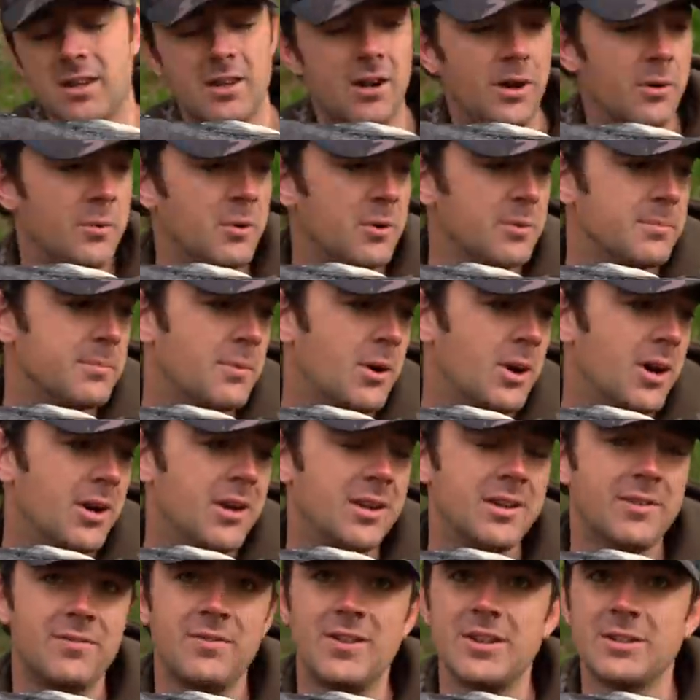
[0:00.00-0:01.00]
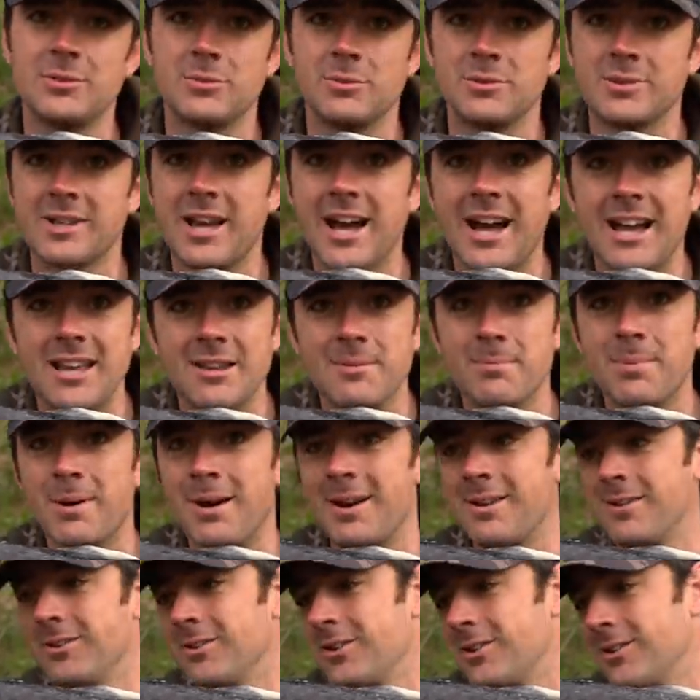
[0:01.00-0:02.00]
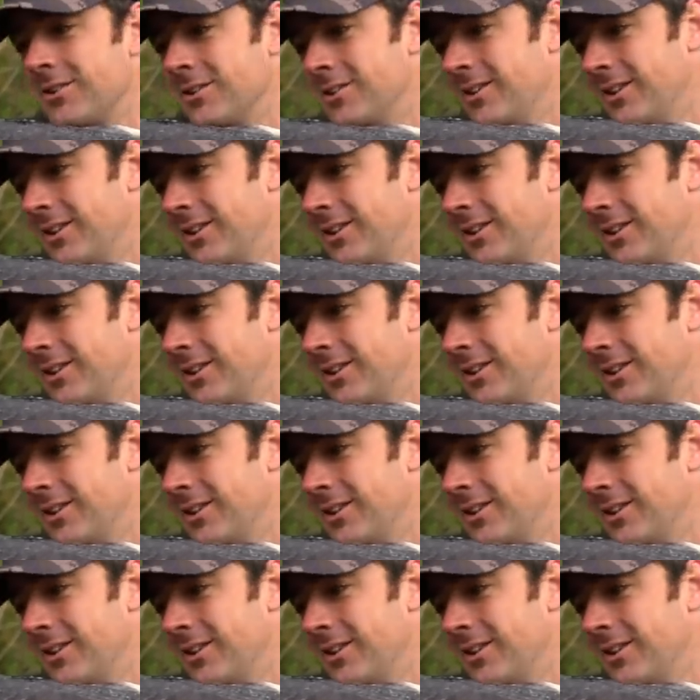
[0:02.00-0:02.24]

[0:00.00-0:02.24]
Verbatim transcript: I wouldn't mind if this was 8 pound looking